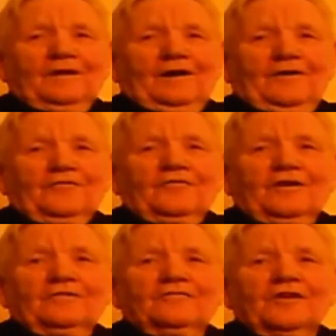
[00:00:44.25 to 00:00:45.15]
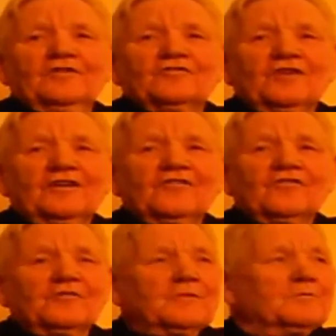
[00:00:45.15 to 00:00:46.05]
I used to give 10 shillings
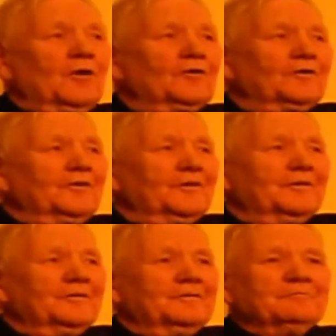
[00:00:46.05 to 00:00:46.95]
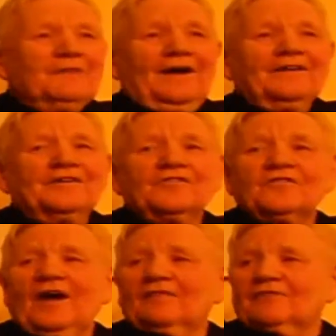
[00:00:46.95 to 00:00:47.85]
to my mother, and I used
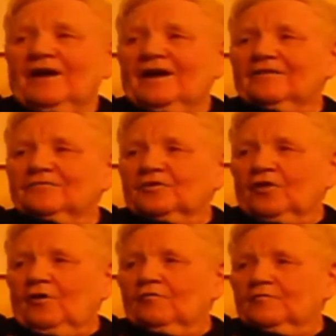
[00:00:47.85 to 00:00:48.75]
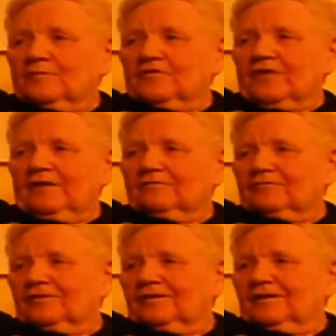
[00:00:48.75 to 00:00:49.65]
to have the half a crown for myself,
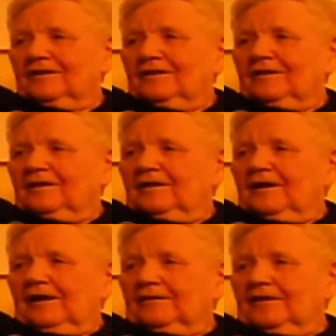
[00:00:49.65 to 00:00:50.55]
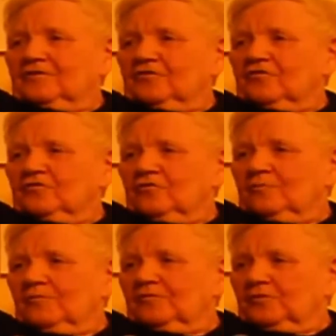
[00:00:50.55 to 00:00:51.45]
and that used to do
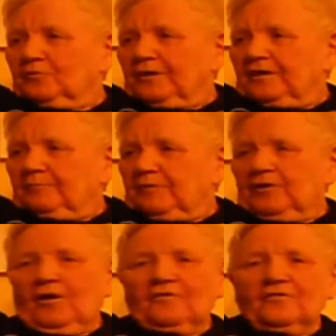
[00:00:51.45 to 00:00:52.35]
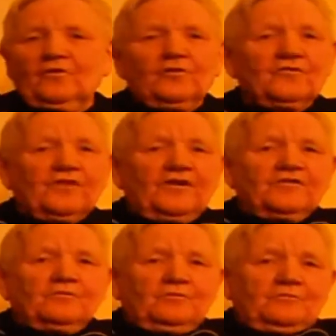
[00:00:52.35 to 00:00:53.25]
me for the week, because in those days
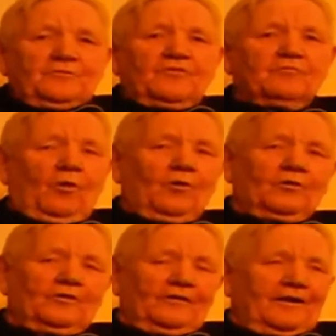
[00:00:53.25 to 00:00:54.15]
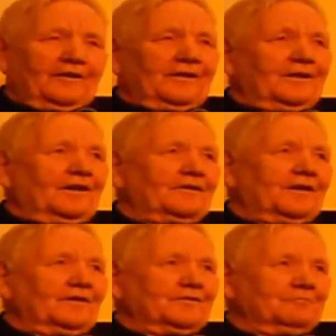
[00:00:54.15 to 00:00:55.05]
you wouldn't be smoking or anything like
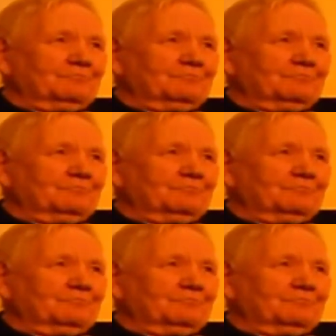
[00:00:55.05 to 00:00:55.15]
that.